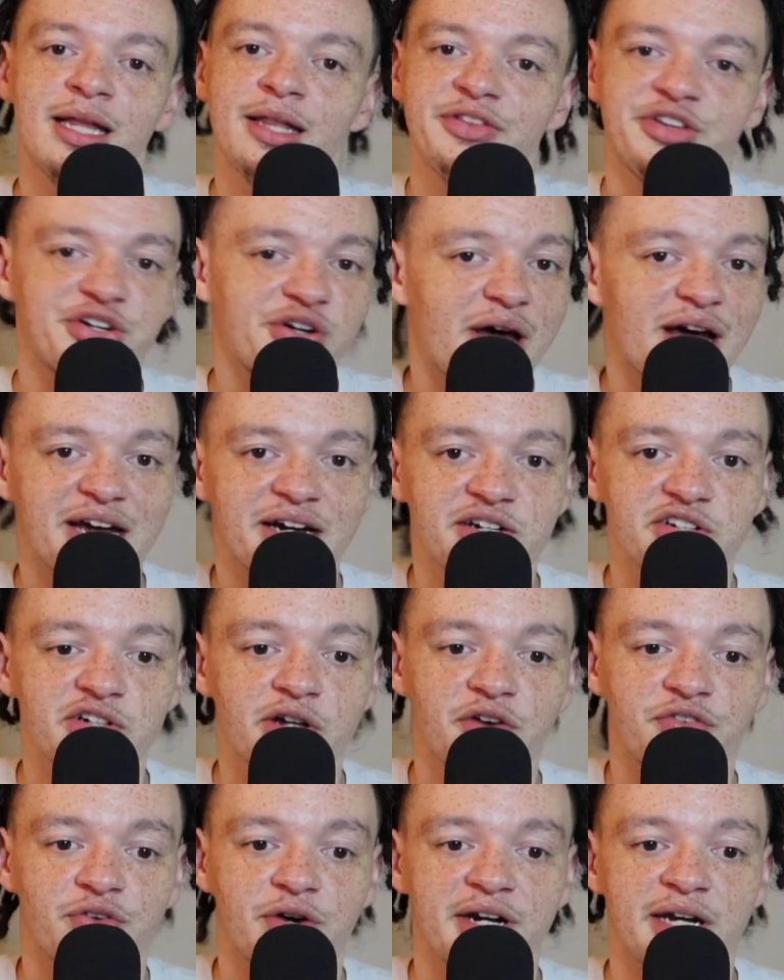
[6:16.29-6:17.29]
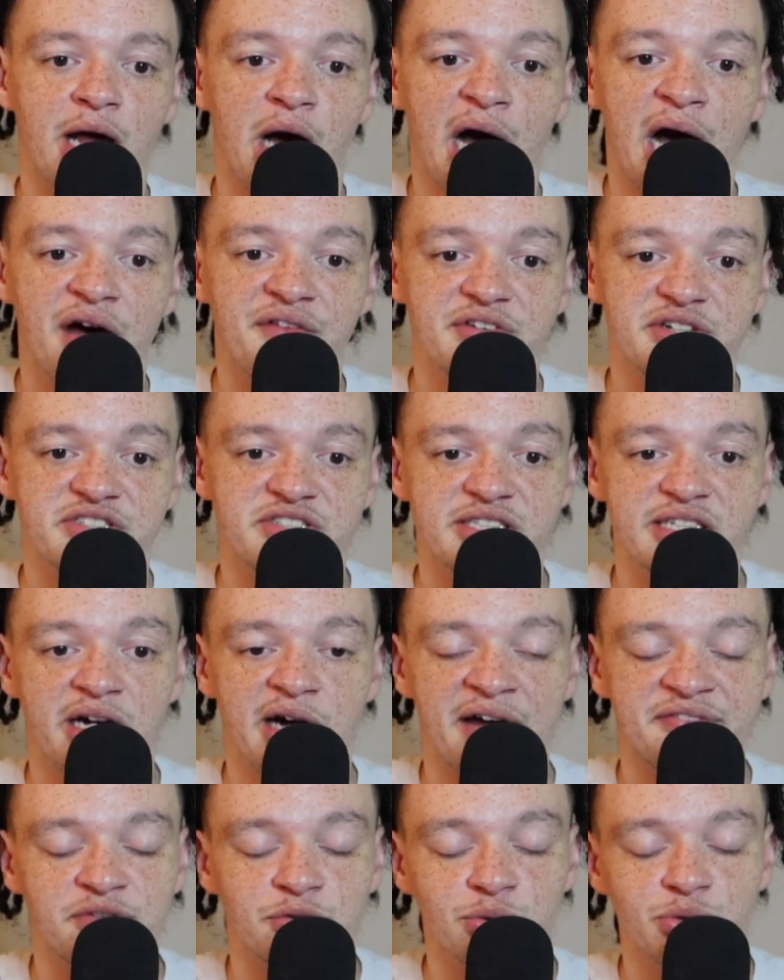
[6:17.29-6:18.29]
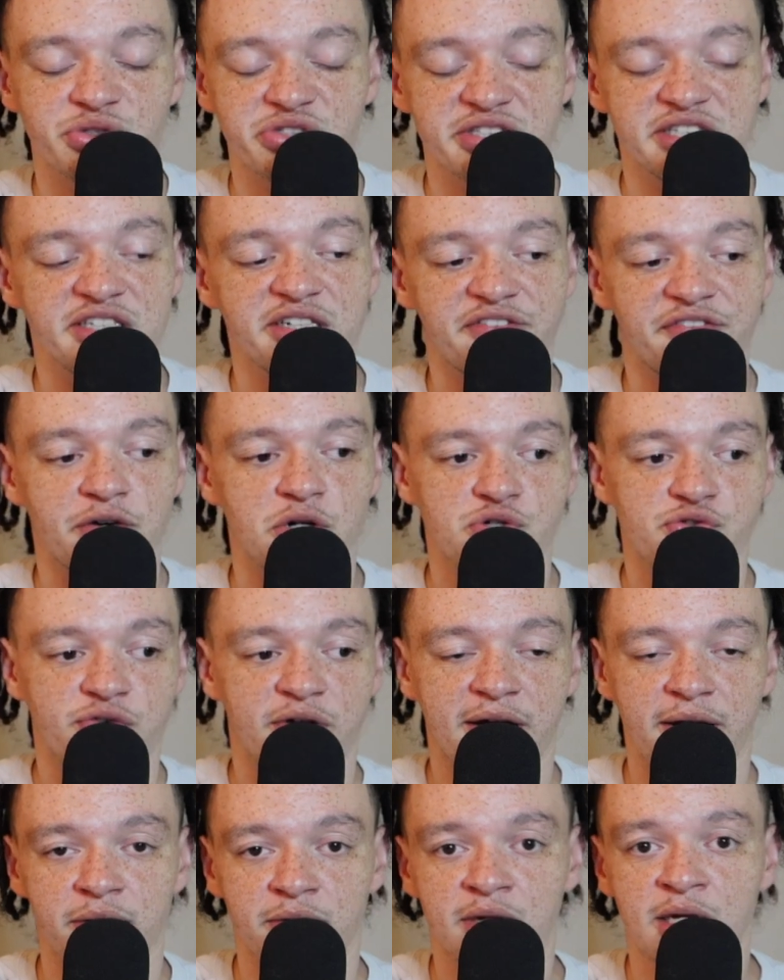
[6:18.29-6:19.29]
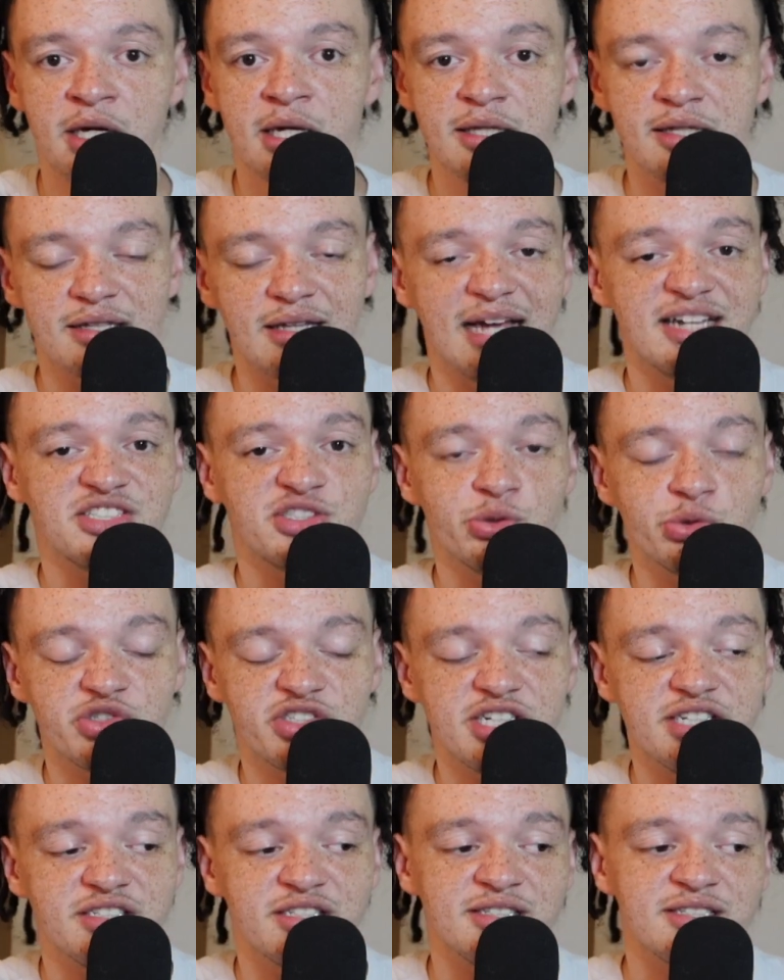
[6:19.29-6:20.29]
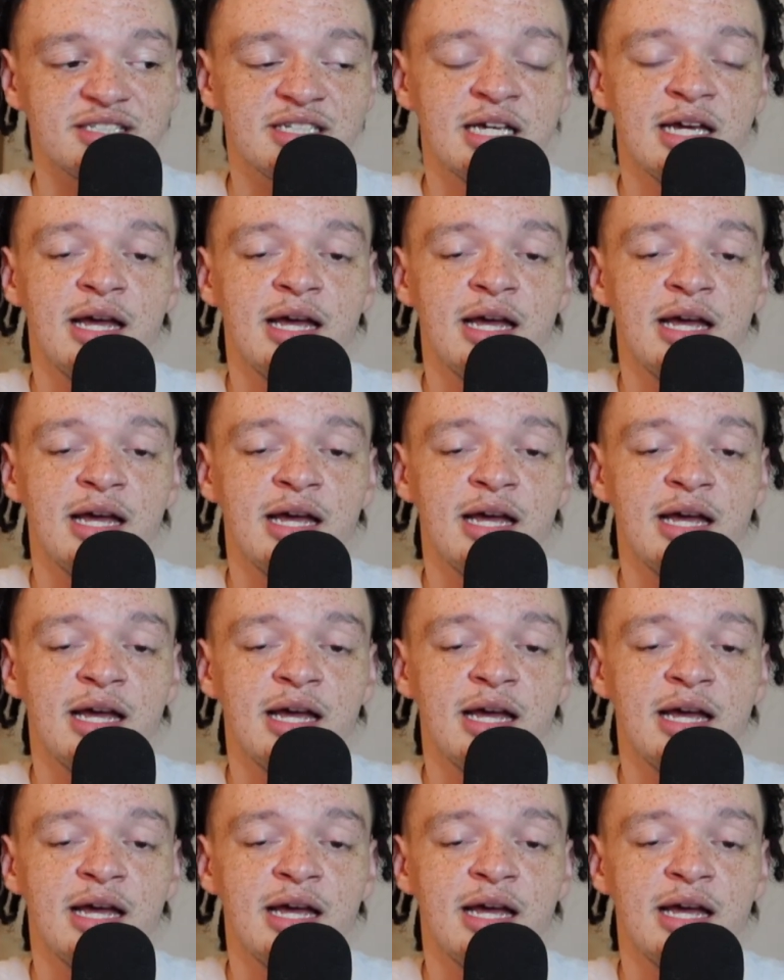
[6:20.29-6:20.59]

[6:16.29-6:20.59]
They're not good enough right now, obviously, after losing in the first round the last 2 seasons.